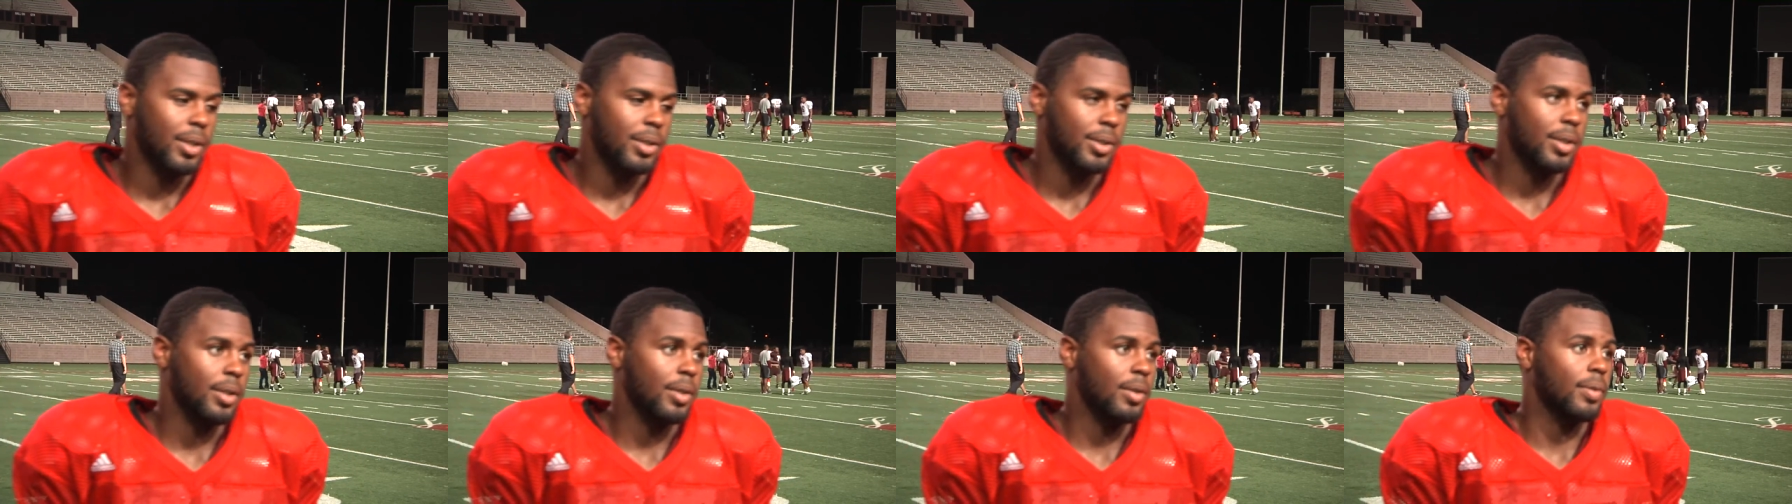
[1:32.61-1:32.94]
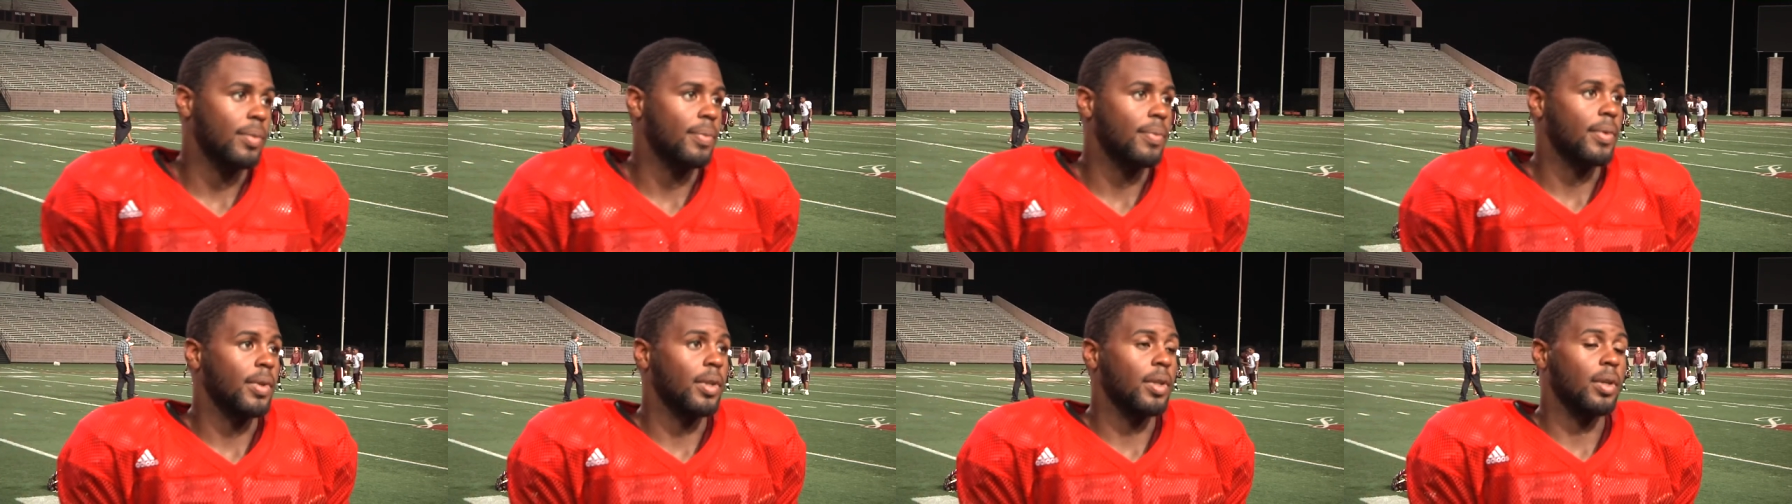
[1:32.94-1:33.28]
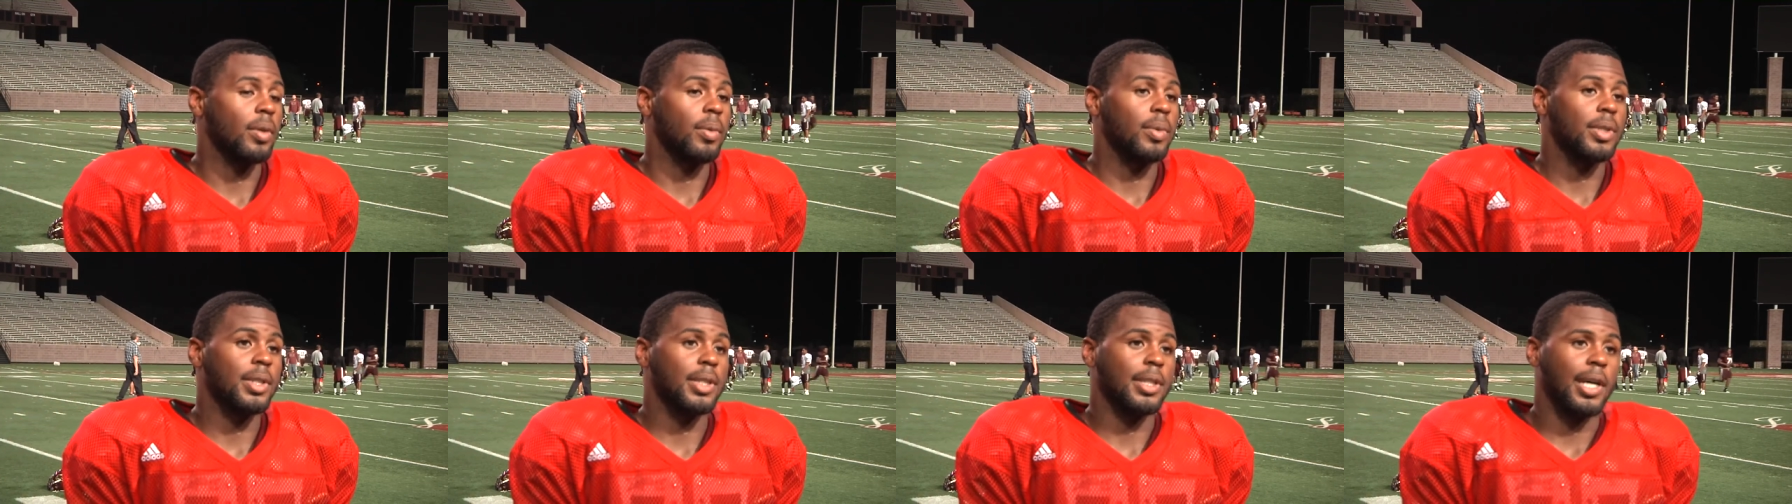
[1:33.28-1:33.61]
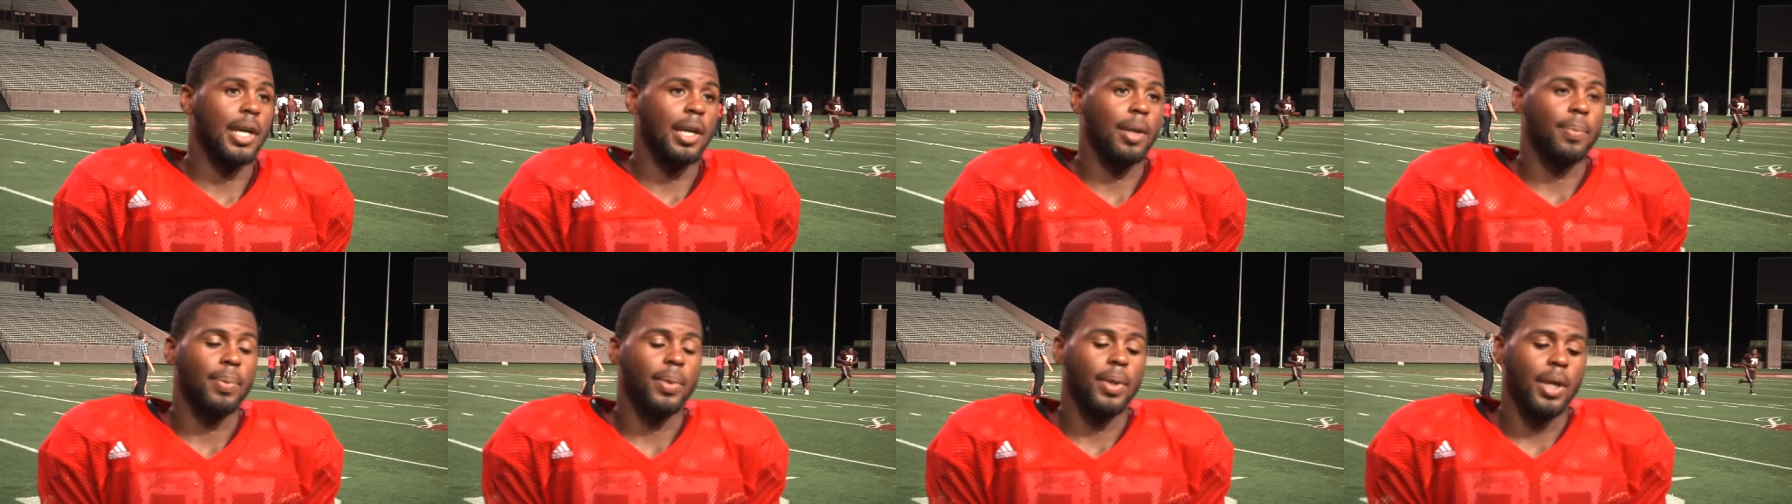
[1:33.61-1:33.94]
So you know we just
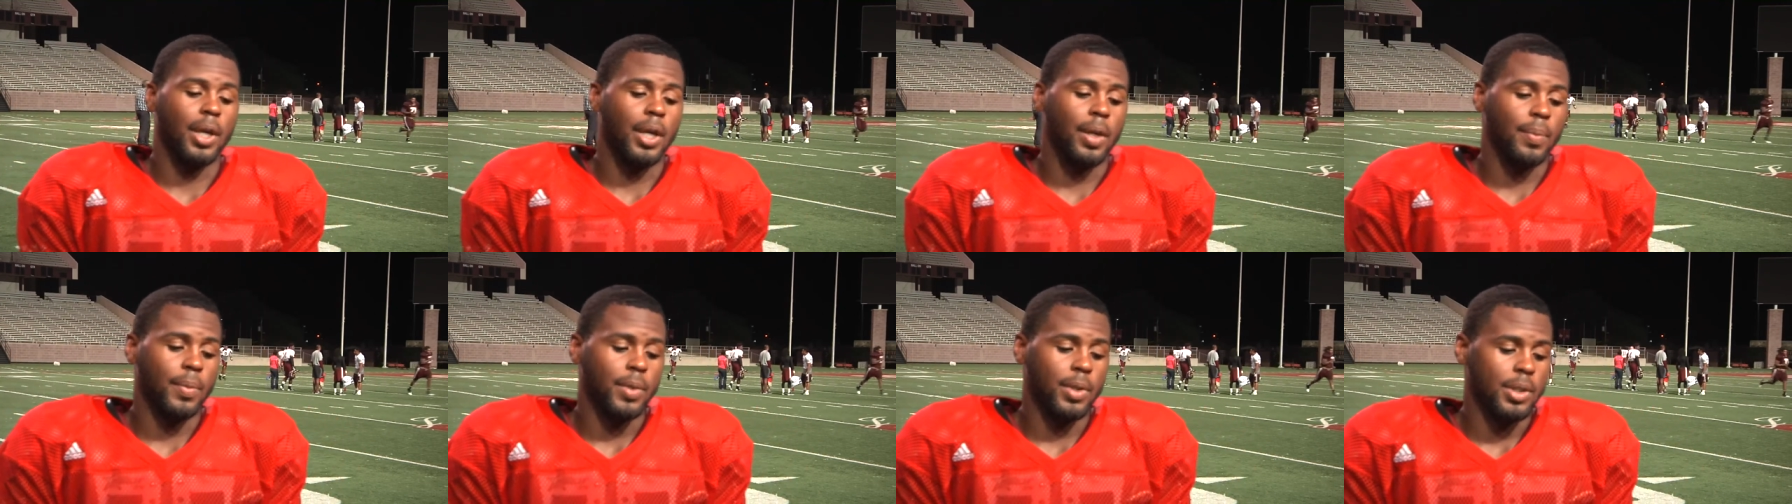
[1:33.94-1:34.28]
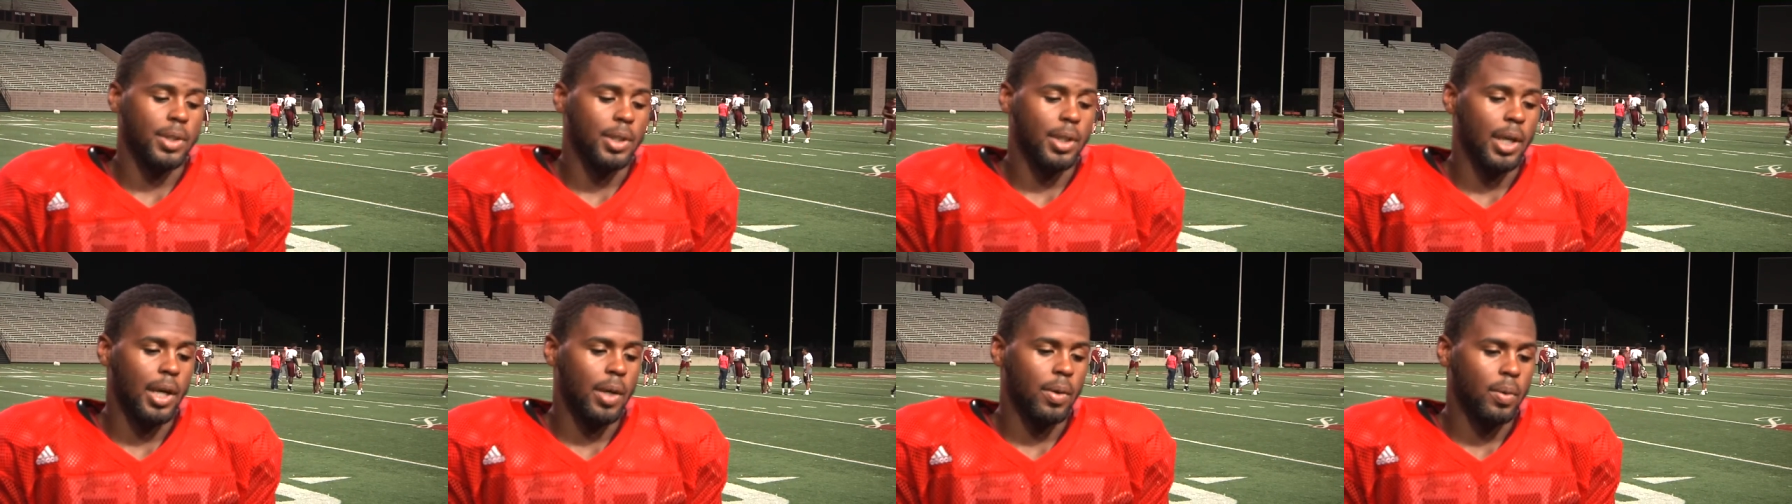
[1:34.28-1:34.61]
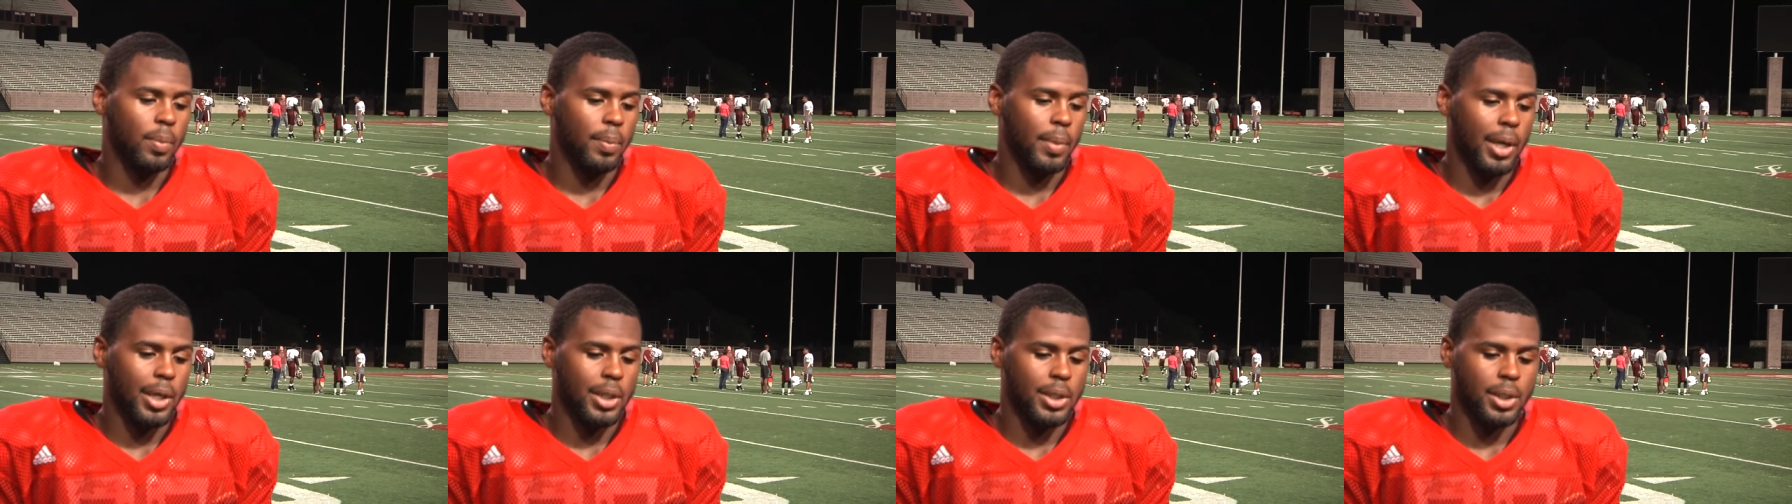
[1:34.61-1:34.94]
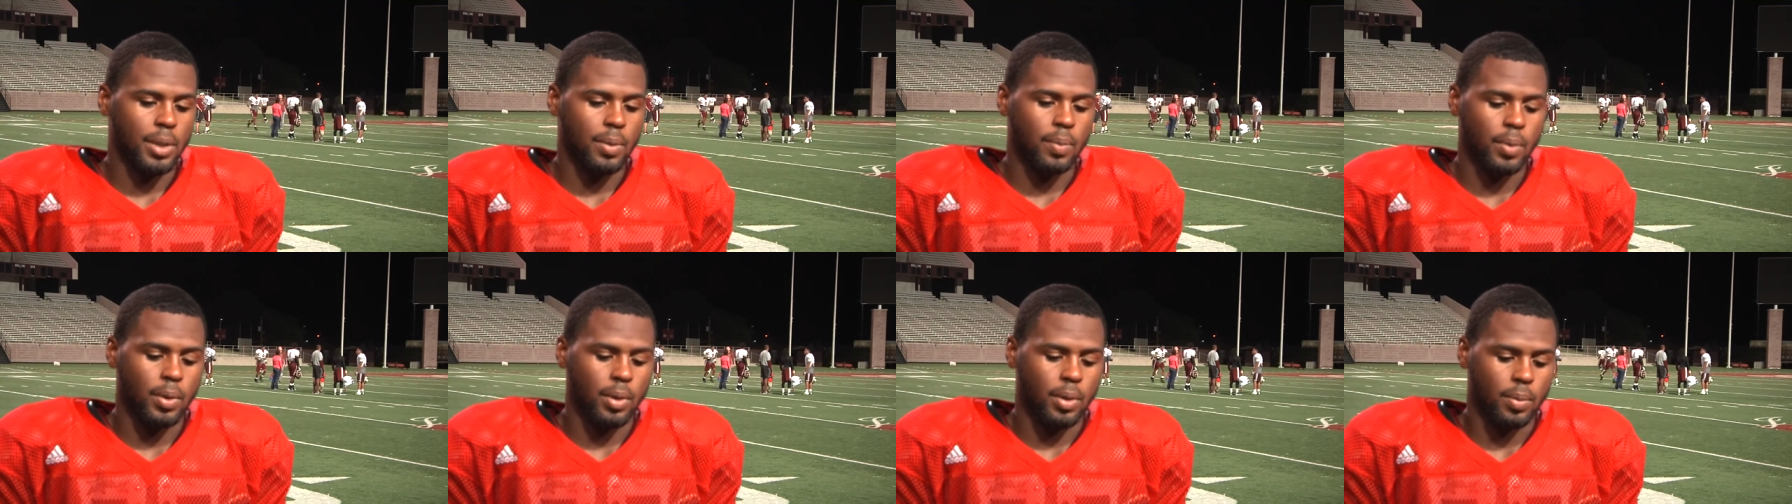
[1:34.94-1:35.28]
got to play them and see how we match
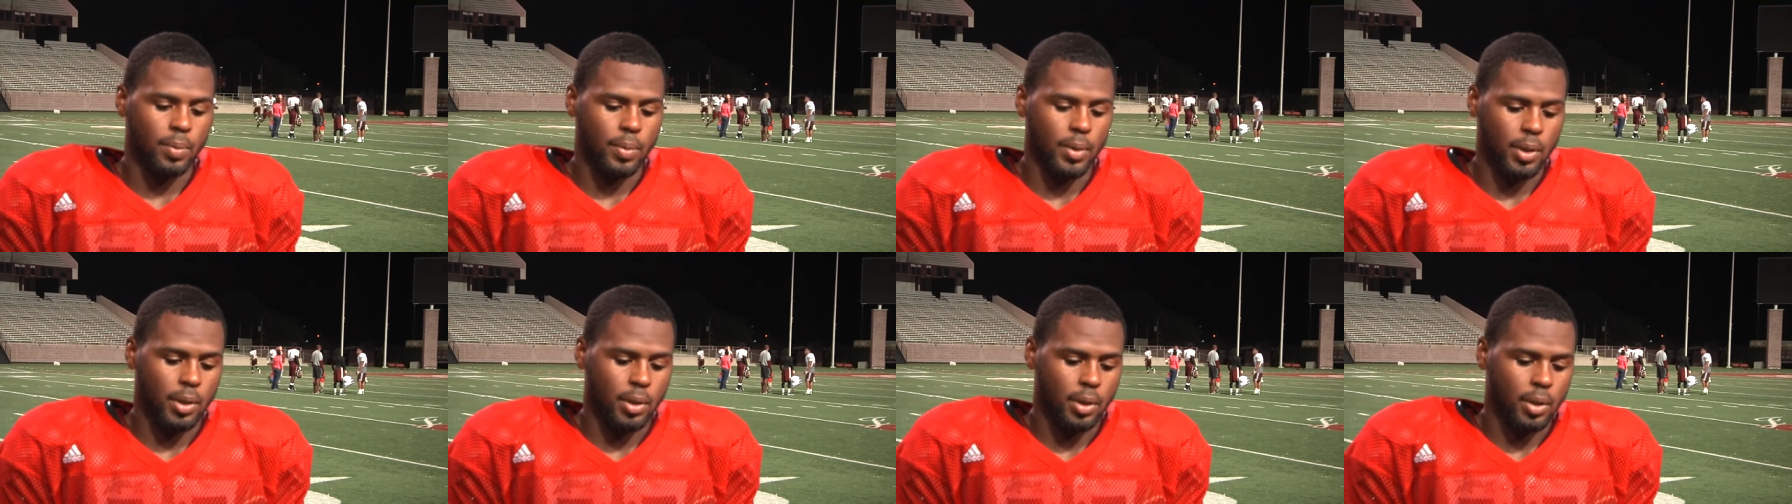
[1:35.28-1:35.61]
up with them.